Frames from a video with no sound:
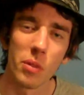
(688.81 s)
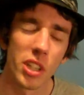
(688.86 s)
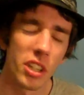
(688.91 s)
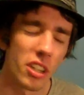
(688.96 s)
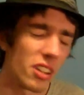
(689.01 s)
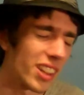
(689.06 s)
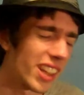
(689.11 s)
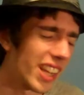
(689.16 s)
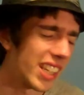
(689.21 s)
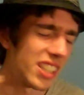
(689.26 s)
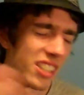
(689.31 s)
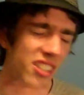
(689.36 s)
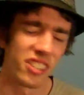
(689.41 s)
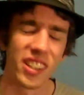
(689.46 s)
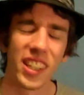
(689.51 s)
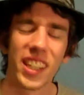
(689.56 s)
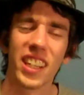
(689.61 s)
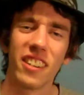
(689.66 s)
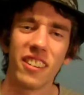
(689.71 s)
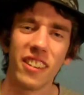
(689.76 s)
You can
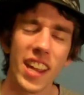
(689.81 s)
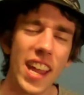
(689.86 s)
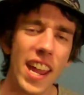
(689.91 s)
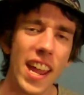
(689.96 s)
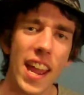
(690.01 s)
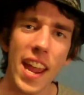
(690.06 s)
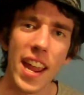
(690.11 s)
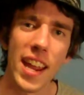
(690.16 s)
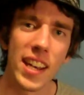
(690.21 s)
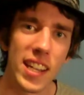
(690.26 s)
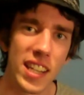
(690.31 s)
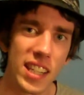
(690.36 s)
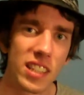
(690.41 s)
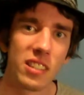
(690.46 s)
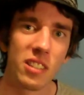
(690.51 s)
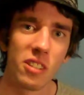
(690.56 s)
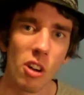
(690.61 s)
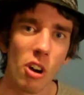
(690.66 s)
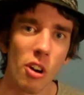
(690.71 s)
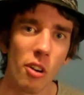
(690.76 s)
literally create any
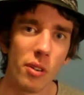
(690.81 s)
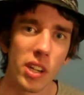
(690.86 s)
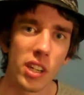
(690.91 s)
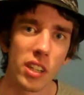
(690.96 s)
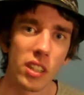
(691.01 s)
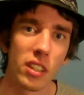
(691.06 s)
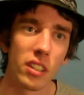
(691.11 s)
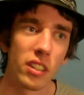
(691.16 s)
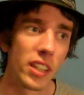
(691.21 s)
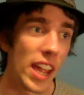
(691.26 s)
story,